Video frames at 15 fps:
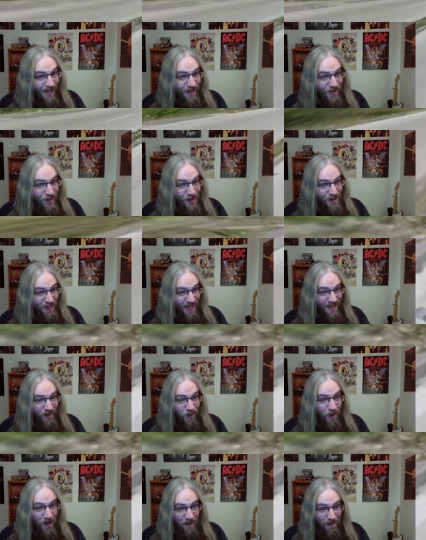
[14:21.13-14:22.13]
and just guessed
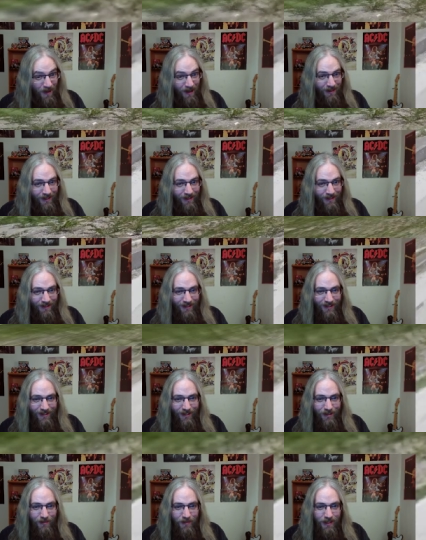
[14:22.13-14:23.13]
Guatemala,
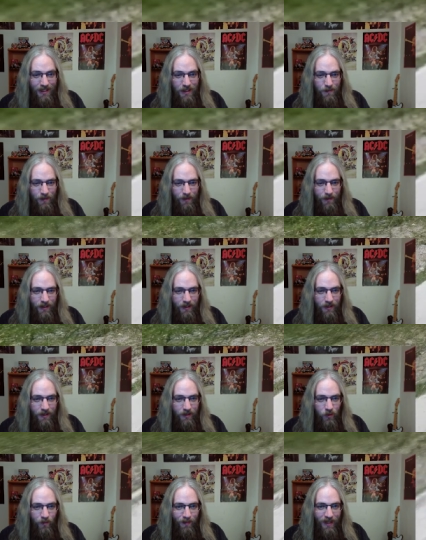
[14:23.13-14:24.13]
but he's probably gonna
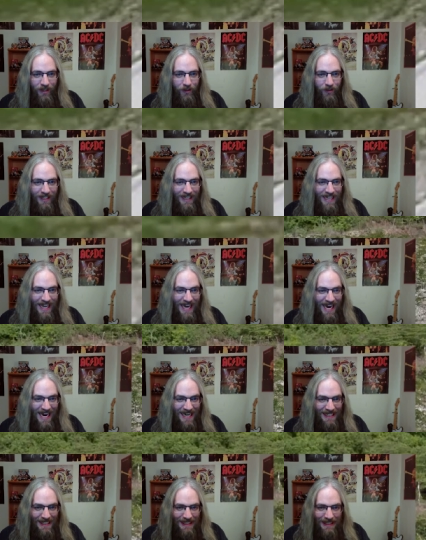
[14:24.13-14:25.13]
do better than
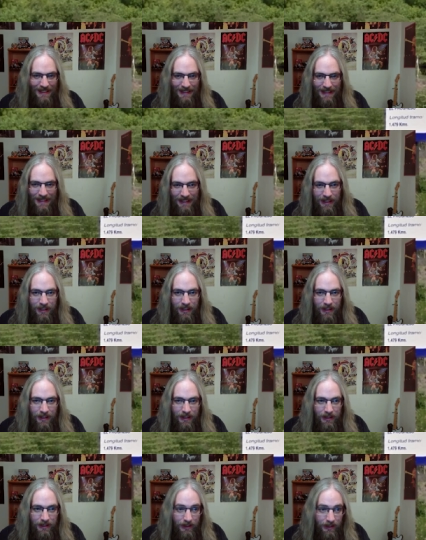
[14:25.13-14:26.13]
that.
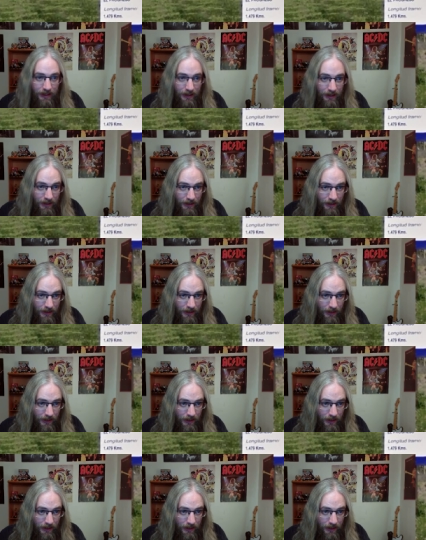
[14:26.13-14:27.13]

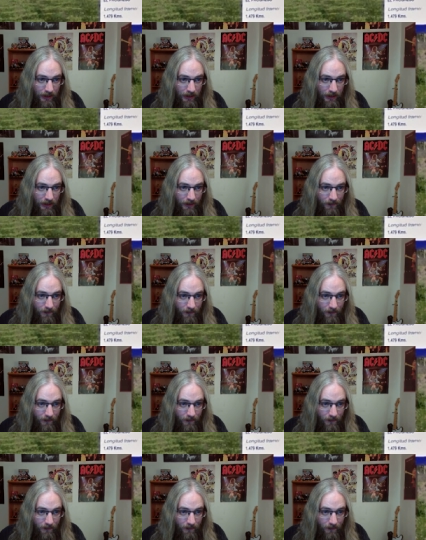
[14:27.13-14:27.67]
Okay.